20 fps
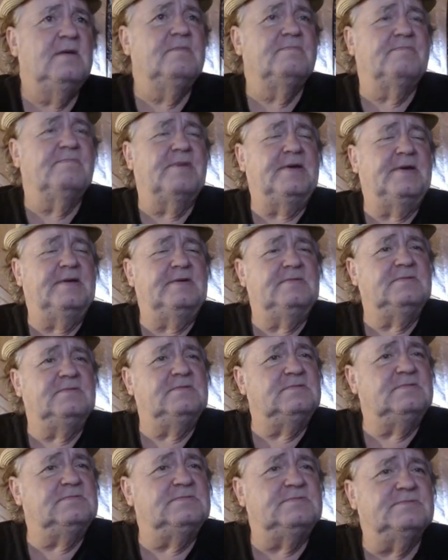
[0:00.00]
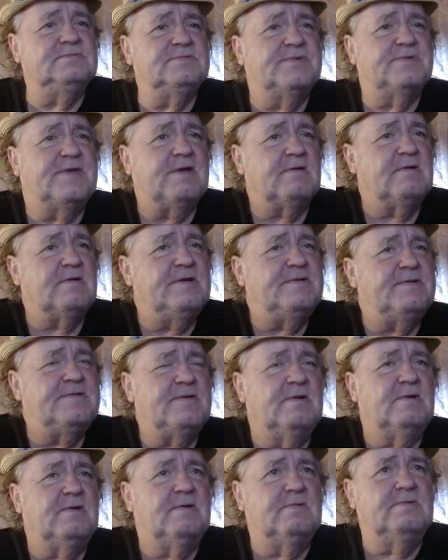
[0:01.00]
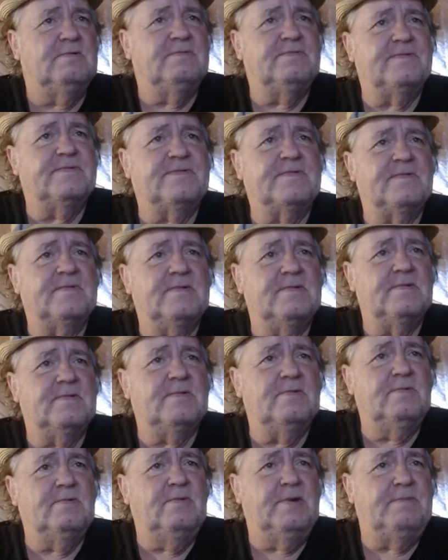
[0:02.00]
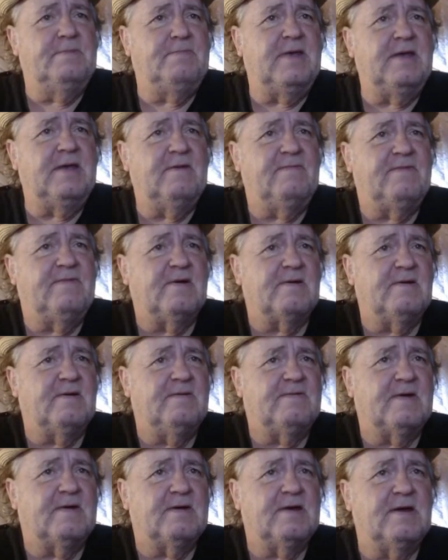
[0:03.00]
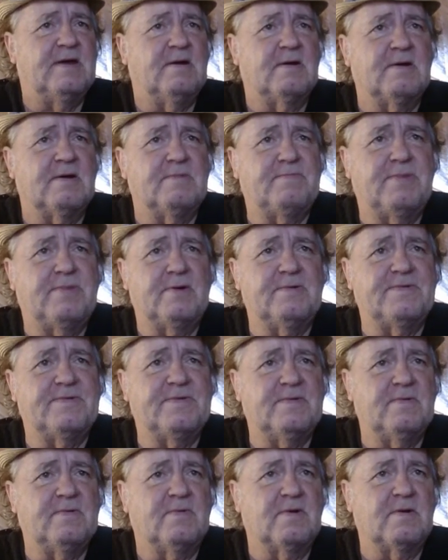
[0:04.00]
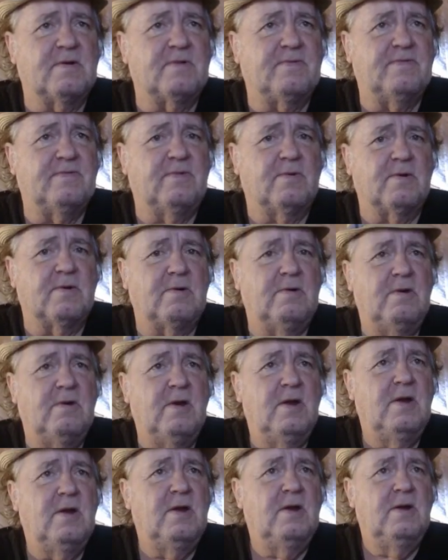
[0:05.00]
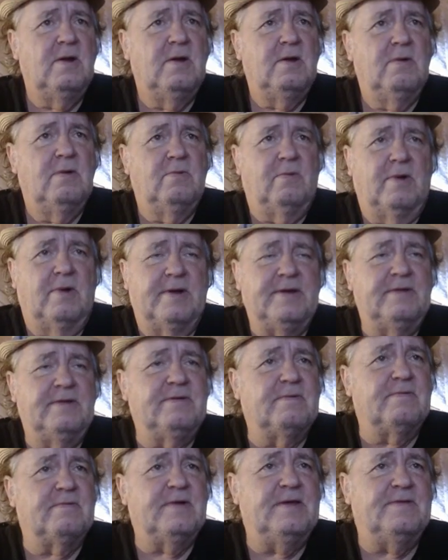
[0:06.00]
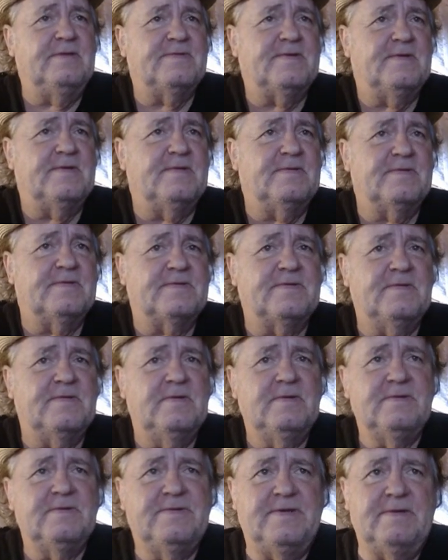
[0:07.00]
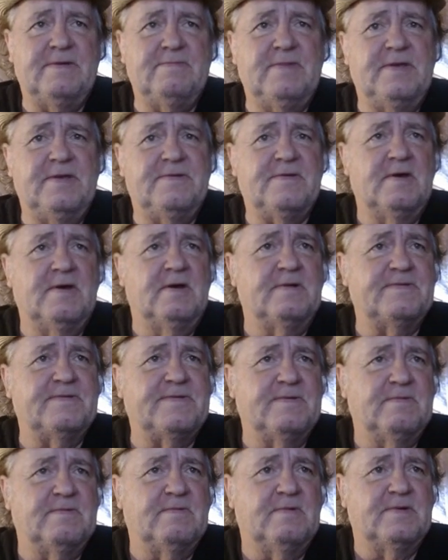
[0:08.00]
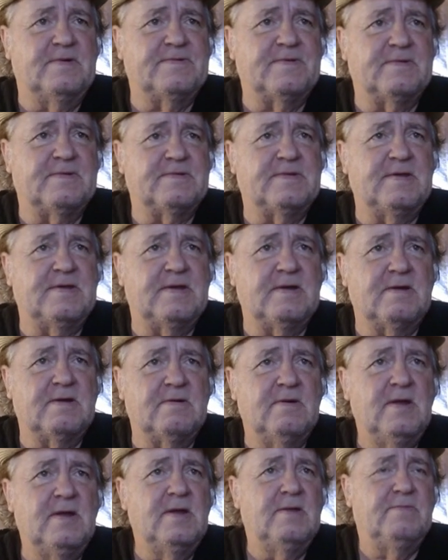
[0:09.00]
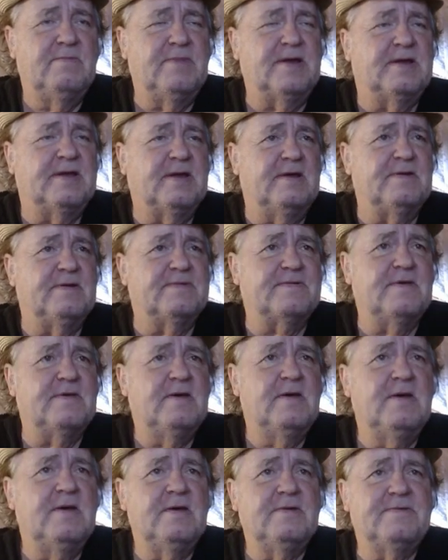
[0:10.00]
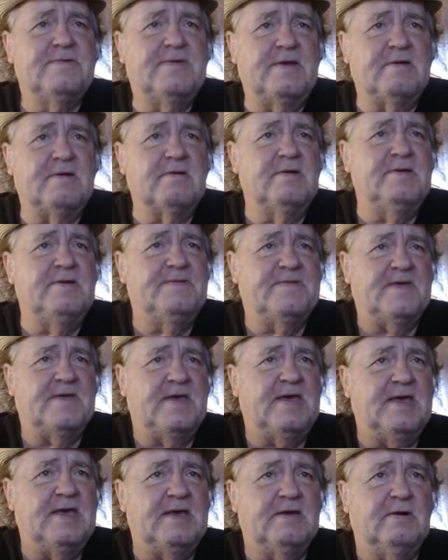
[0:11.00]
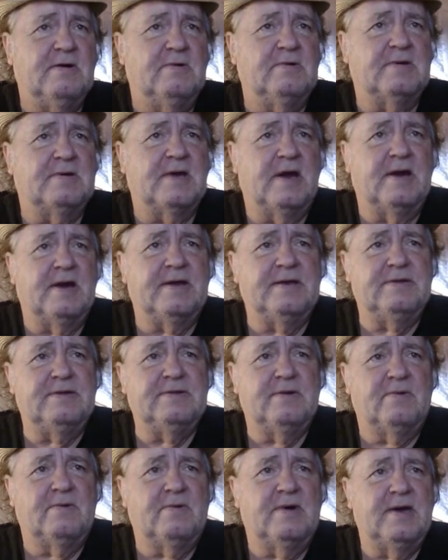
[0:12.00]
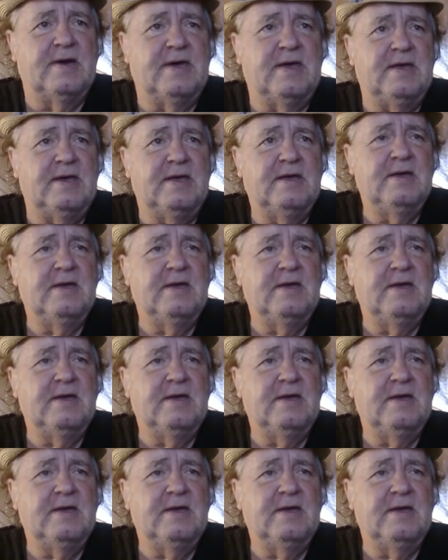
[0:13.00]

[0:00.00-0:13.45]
But Jerry Jones would be a very, very hard person to work for. One of the reasons Jimmy Johnson wasn't there because Jerry's ego got in the way.